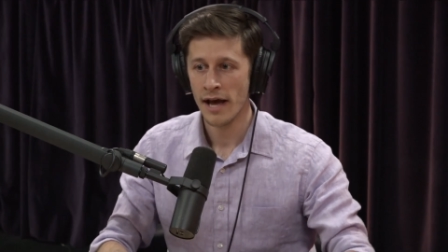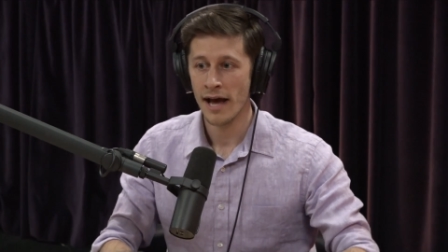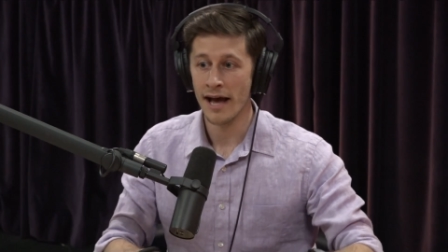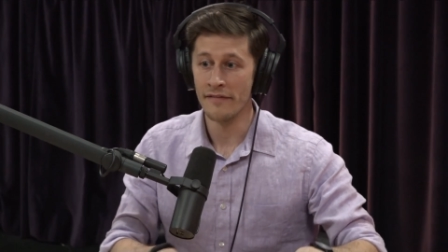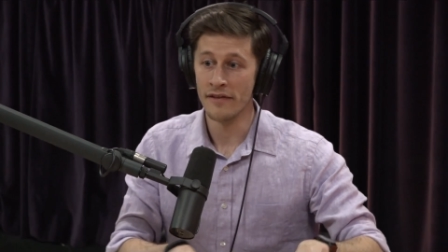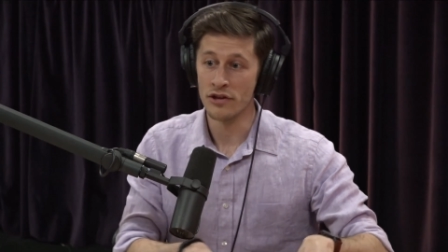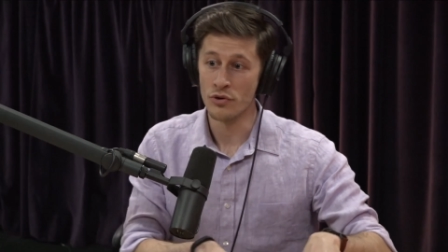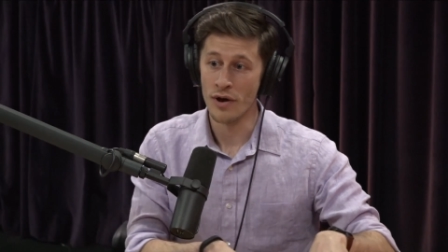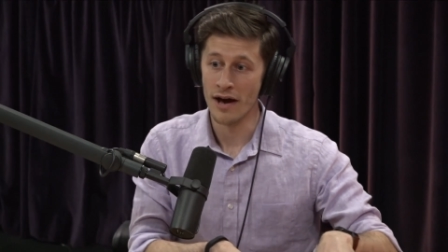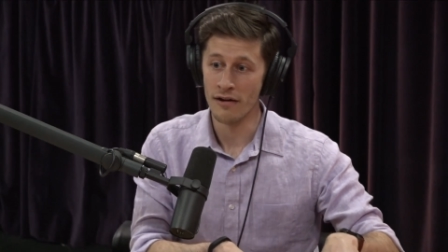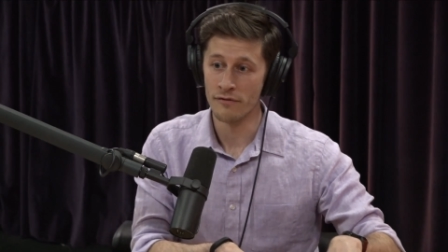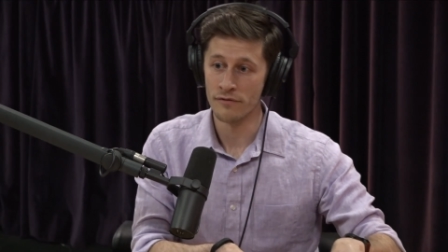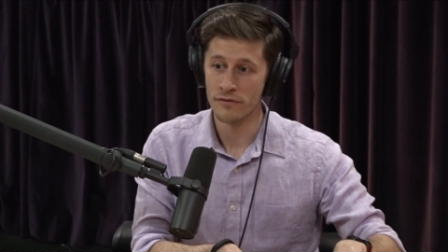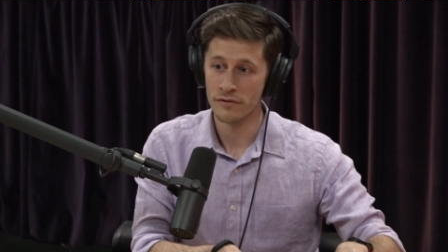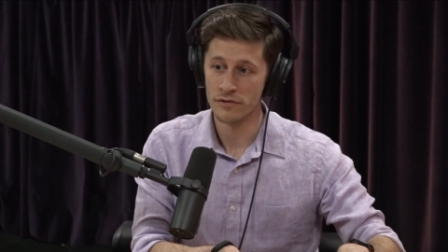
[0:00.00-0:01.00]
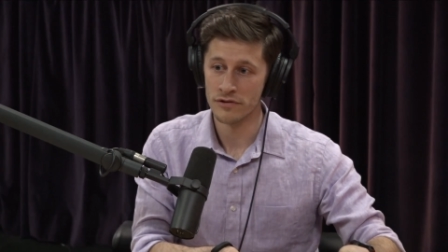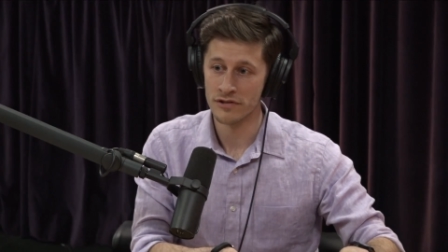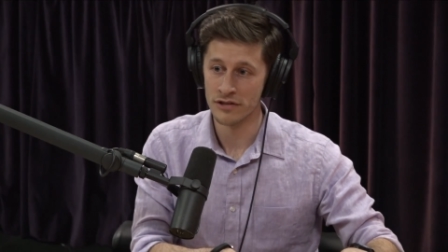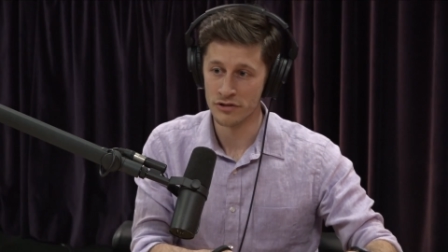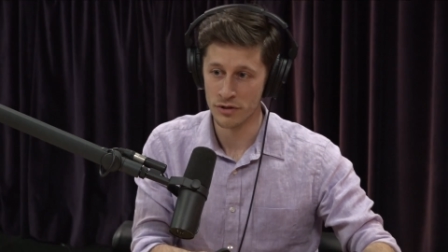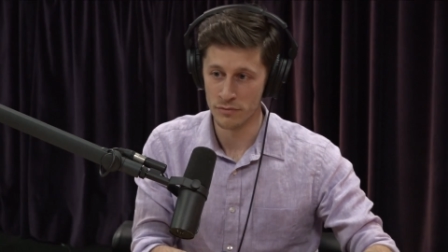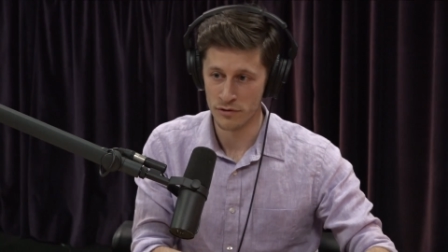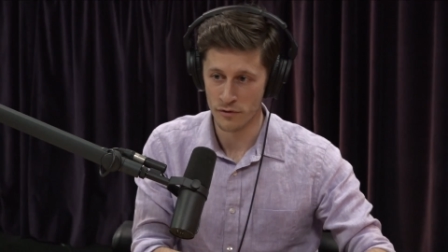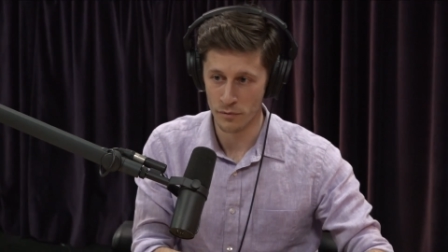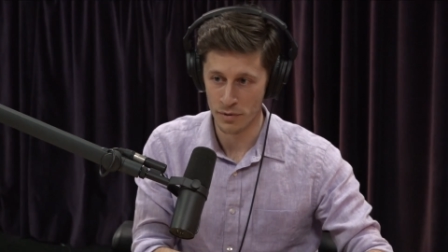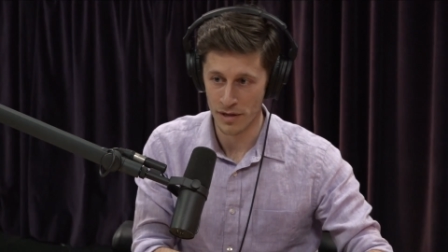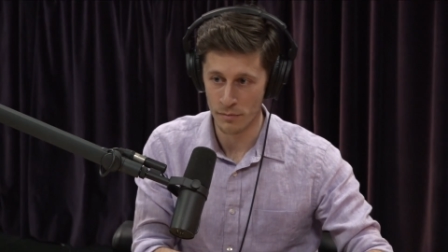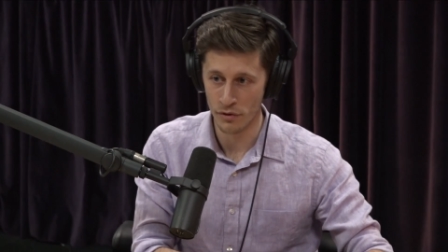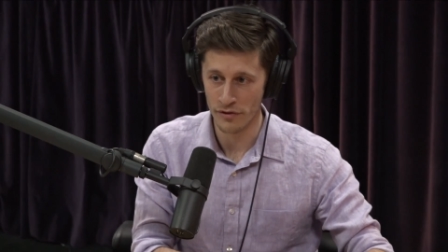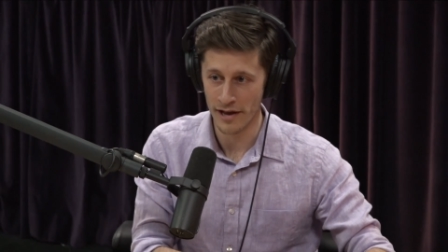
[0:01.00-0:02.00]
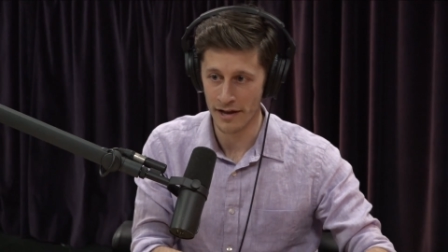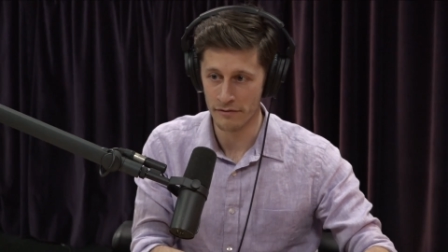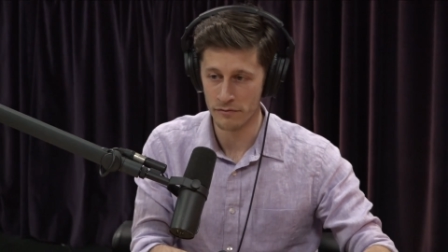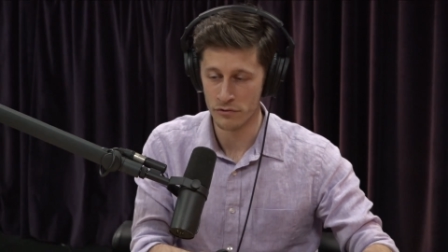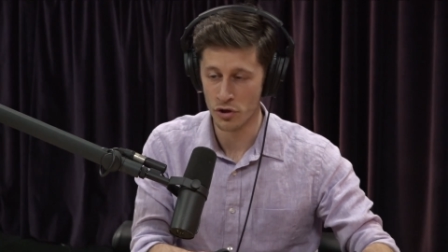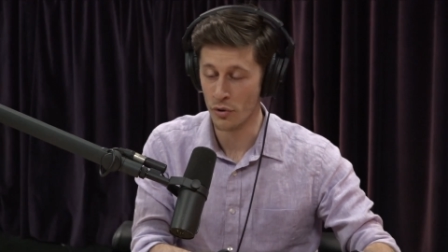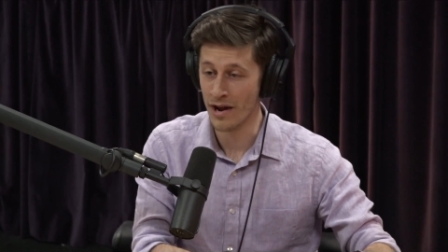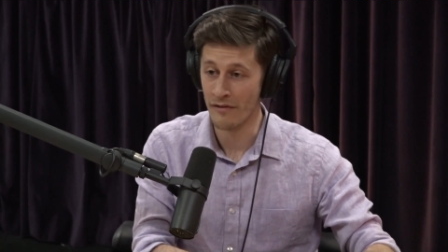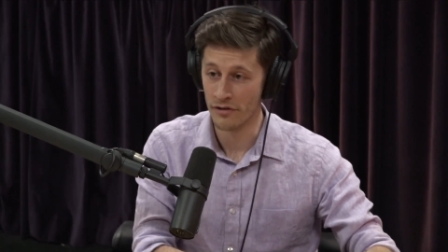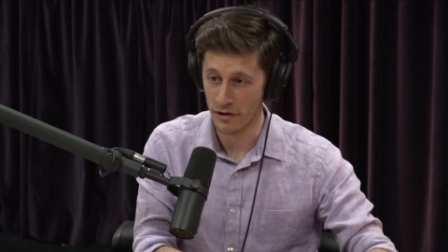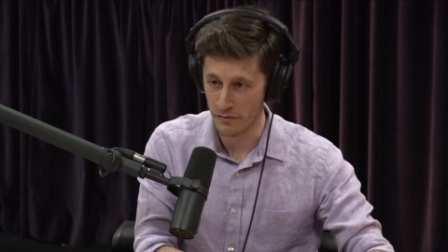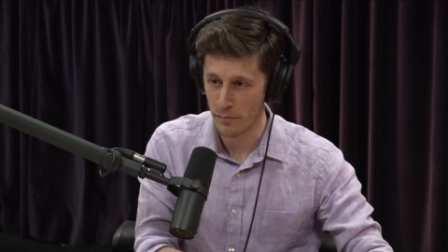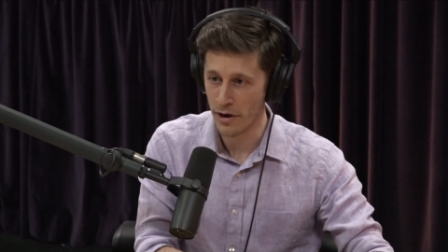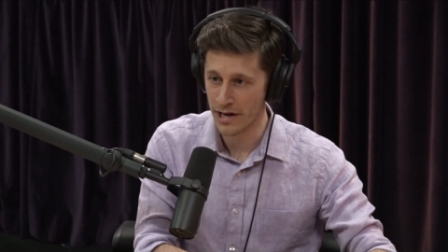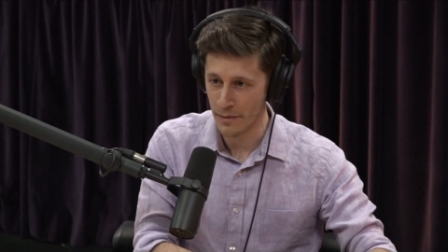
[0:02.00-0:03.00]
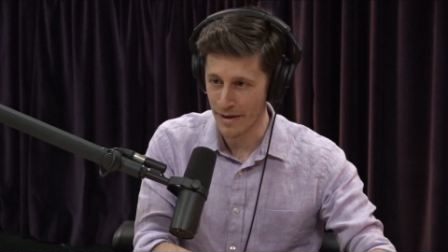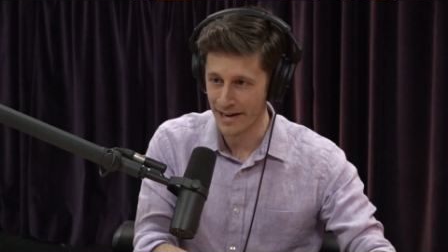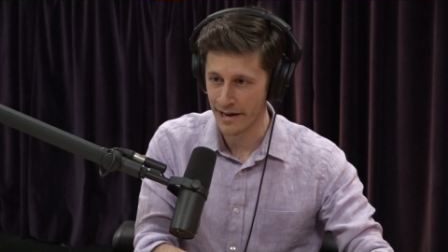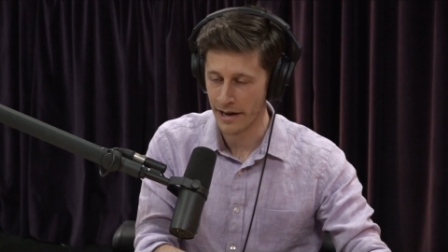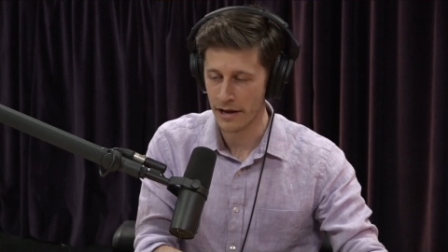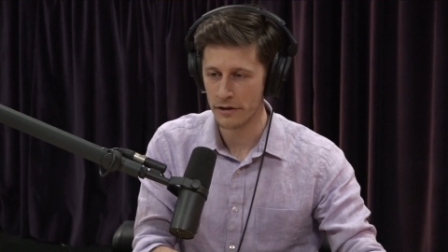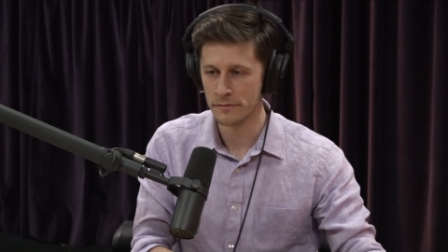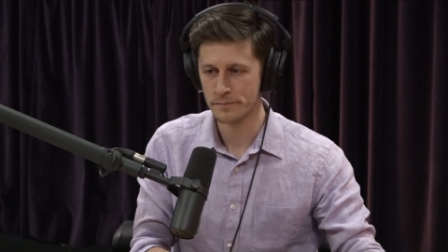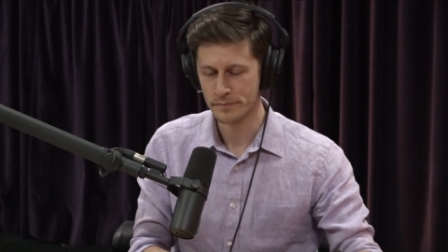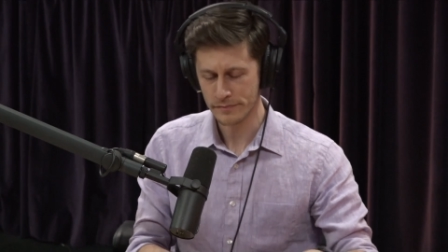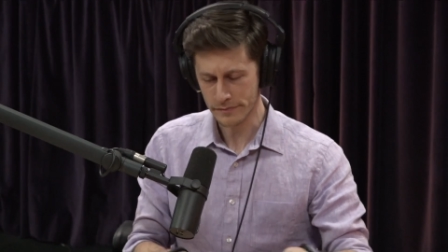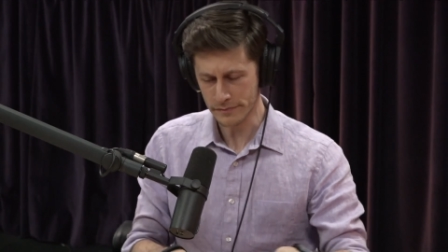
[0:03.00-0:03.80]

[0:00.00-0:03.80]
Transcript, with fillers: and then you have systems for people that don't have enough money, Medicaid